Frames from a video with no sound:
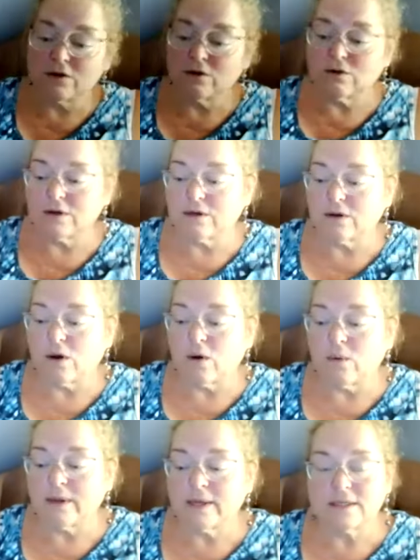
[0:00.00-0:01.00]
you're going to
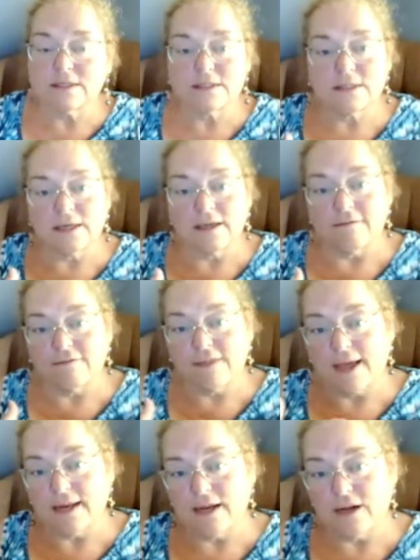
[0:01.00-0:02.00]
always give
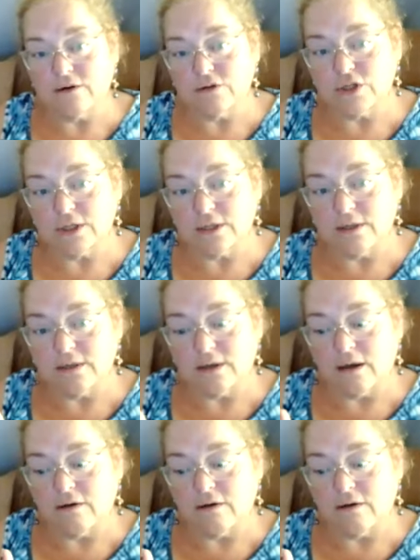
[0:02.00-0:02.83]
that energy